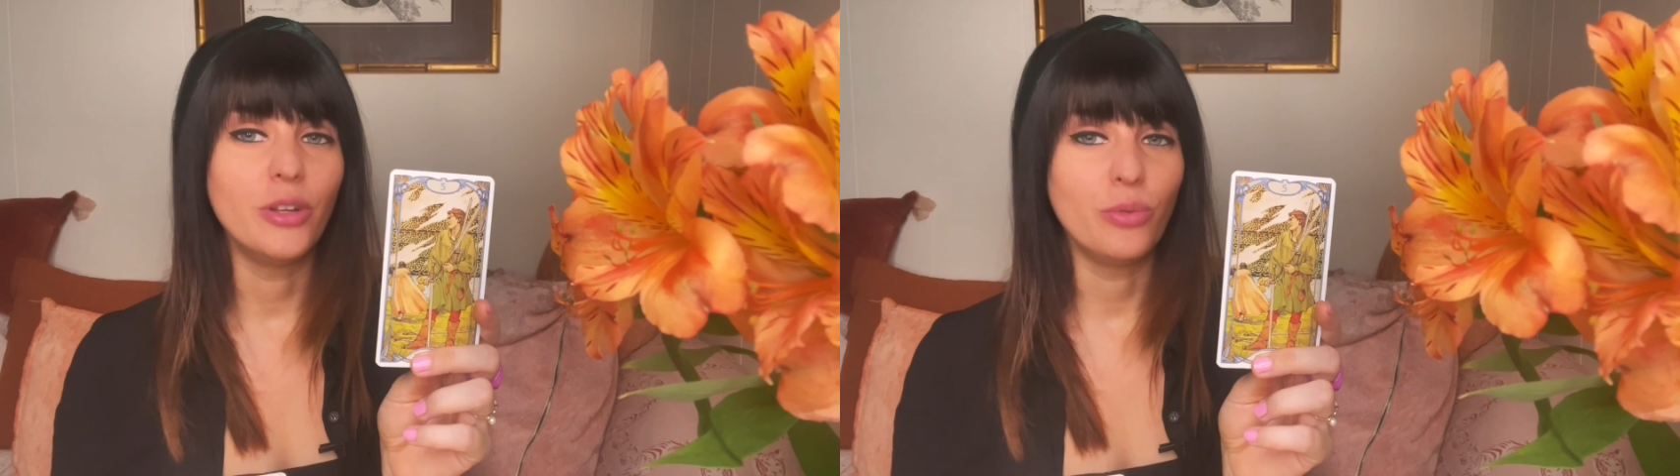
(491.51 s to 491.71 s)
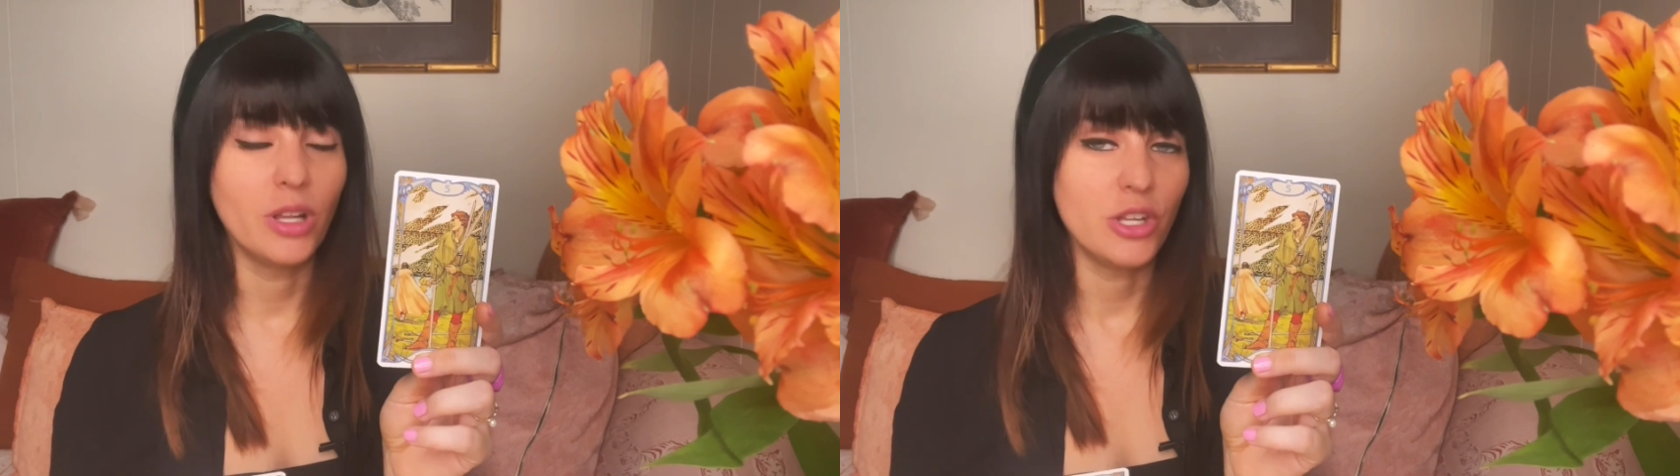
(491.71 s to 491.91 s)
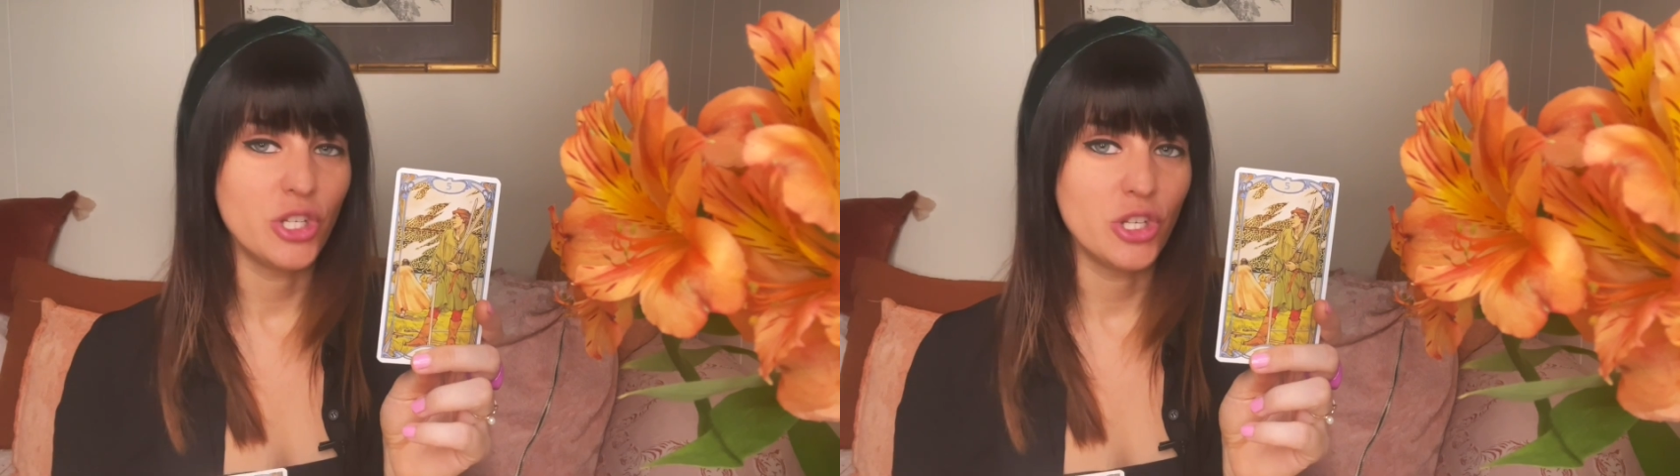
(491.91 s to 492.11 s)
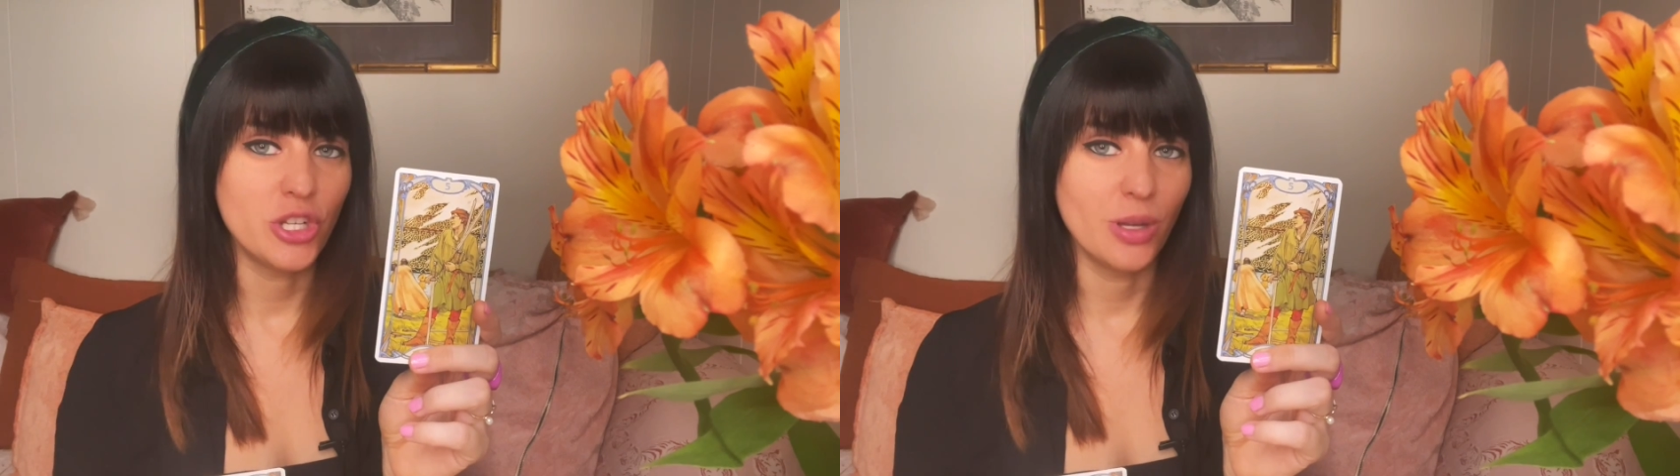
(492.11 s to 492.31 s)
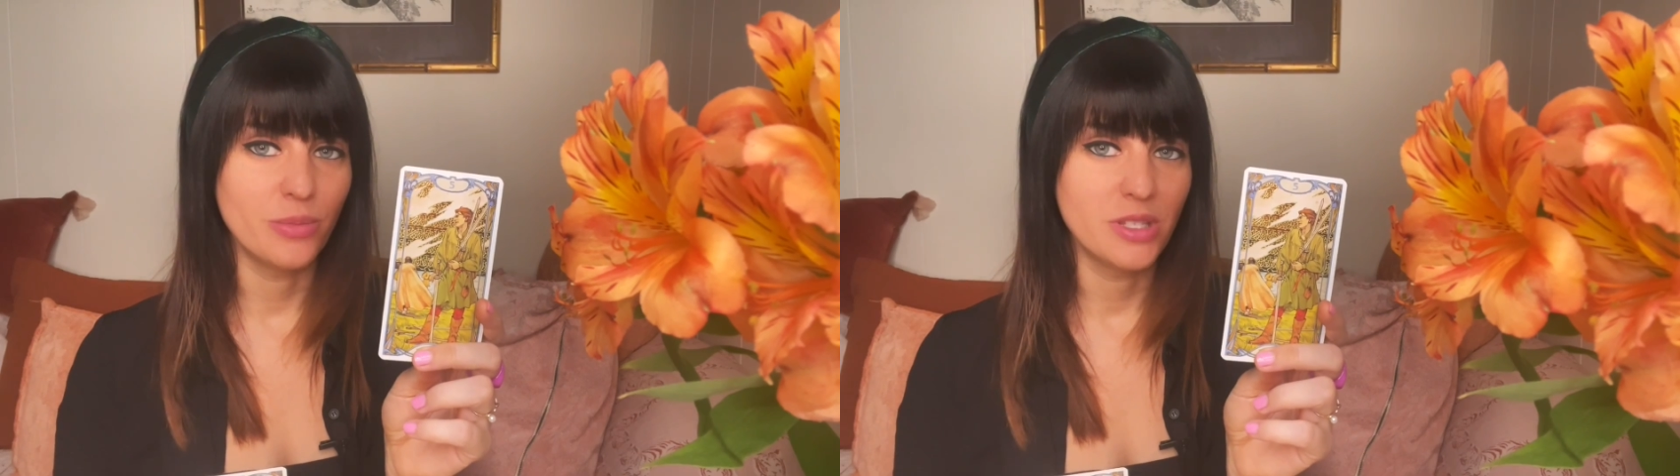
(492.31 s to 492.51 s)
and
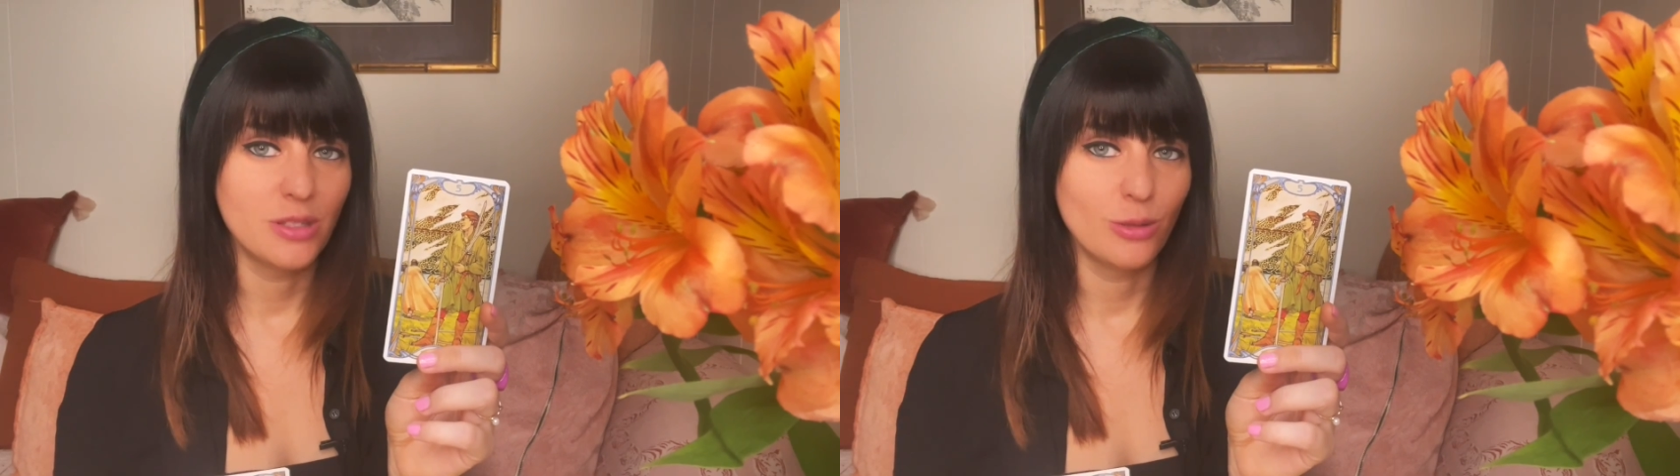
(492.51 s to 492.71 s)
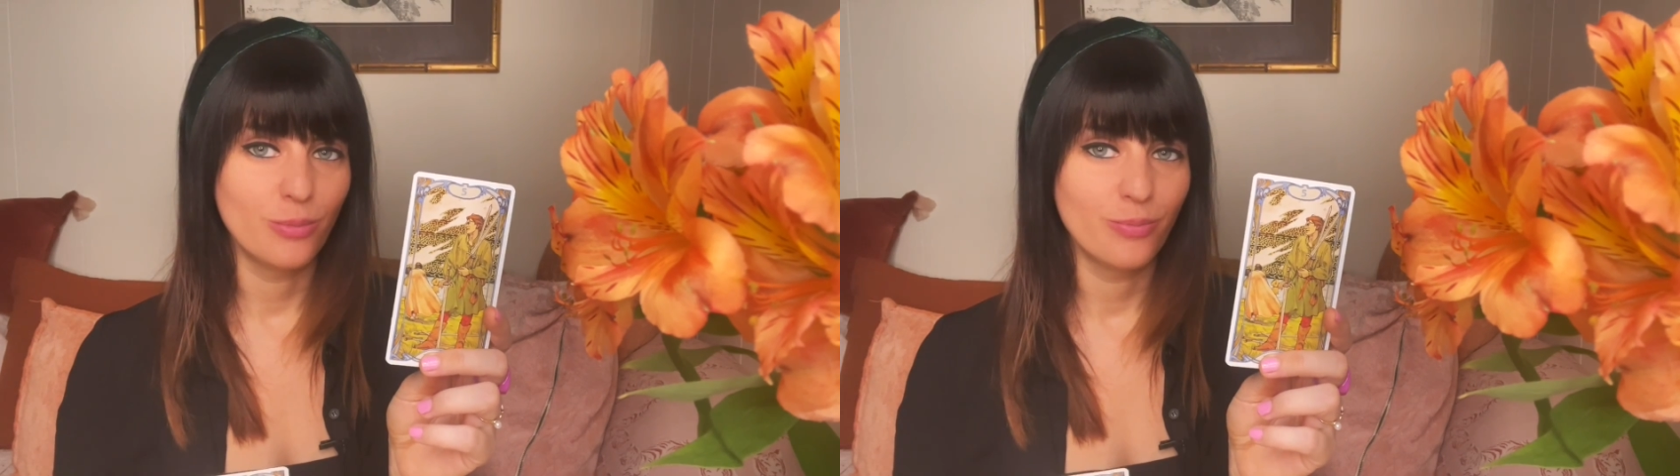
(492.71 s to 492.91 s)
relationships.